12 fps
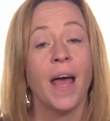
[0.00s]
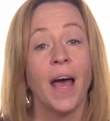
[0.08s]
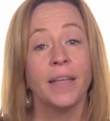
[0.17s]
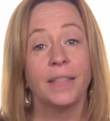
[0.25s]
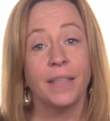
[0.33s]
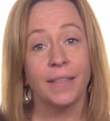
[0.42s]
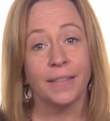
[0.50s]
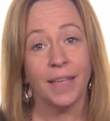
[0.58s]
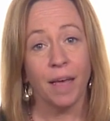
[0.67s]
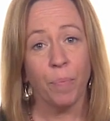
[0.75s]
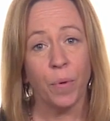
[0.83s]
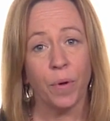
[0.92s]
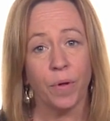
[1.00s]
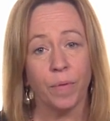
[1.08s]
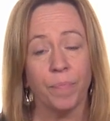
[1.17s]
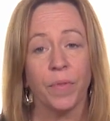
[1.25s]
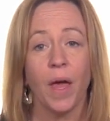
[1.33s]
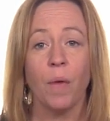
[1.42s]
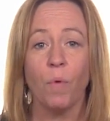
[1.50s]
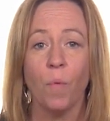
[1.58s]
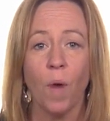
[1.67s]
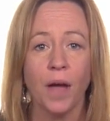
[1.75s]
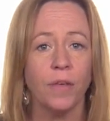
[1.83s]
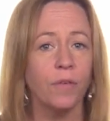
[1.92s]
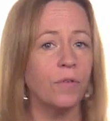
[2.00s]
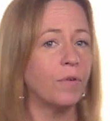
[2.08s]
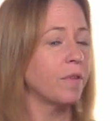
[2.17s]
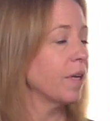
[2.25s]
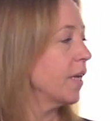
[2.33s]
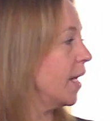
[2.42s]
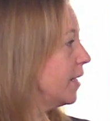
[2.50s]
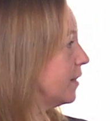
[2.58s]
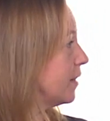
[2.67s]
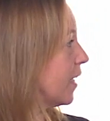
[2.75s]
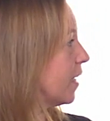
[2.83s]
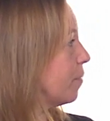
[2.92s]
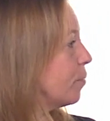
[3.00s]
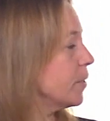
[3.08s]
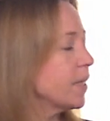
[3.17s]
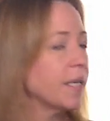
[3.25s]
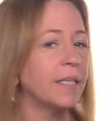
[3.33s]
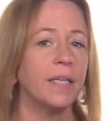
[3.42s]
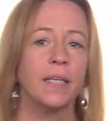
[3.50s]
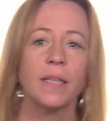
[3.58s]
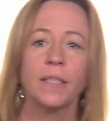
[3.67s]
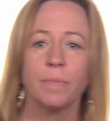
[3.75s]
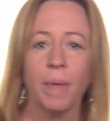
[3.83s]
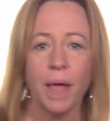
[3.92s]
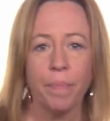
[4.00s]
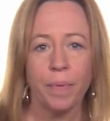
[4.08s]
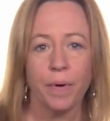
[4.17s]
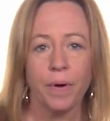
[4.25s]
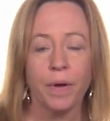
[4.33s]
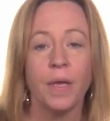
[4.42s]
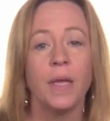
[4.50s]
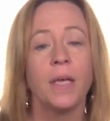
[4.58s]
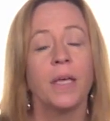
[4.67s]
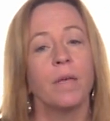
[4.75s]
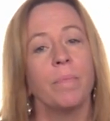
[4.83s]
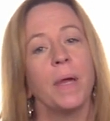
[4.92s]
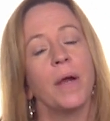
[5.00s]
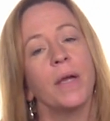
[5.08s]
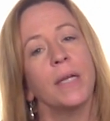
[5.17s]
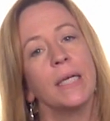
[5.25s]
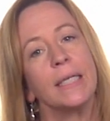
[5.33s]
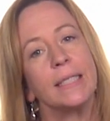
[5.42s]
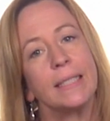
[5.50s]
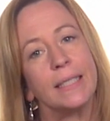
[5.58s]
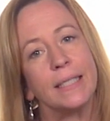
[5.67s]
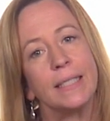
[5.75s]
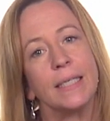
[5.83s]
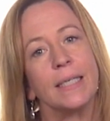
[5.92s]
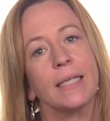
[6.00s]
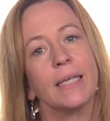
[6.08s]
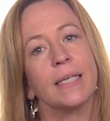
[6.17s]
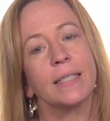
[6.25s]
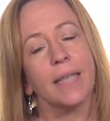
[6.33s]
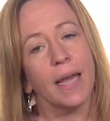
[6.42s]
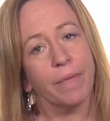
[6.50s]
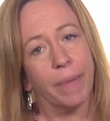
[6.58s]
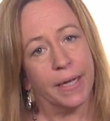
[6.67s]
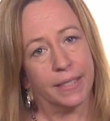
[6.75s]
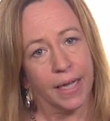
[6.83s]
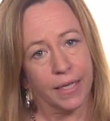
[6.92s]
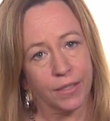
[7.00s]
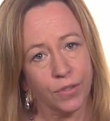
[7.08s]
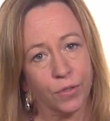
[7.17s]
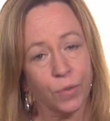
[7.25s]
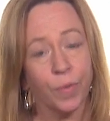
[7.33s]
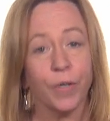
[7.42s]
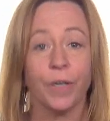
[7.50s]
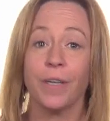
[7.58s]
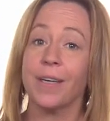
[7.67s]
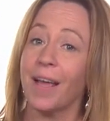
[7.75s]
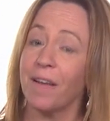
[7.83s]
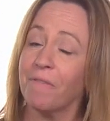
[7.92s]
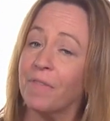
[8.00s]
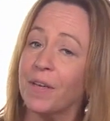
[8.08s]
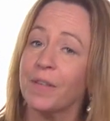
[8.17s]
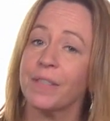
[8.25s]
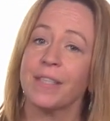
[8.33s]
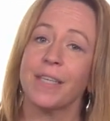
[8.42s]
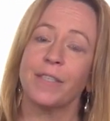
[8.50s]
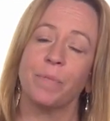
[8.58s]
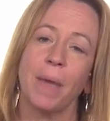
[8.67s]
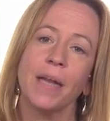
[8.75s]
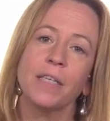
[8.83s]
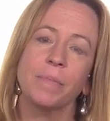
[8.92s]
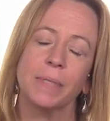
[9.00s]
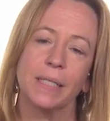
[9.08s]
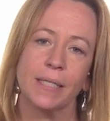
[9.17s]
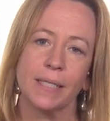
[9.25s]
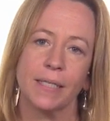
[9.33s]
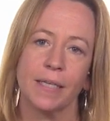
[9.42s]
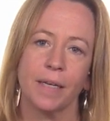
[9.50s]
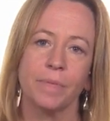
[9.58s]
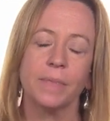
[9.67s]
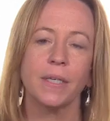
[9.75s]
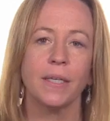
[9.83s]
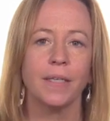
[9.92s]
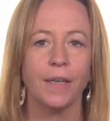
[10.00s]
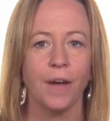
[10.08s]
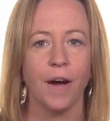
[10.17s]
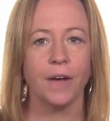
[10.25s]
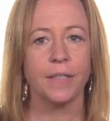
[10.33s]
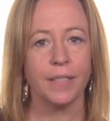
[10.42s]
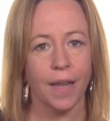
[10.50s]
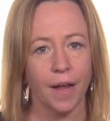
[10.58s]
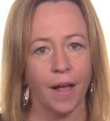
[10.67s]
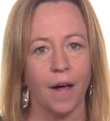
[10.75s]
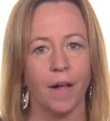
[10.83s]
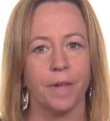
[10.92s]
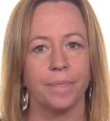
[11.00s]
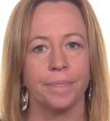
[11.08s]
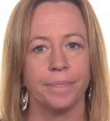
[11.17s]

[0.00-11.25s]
As an example, I will walk you through the case study presented in this paper, comparing existing side-by-side sewer and fecal sludge management systems in Dakar, Senegal.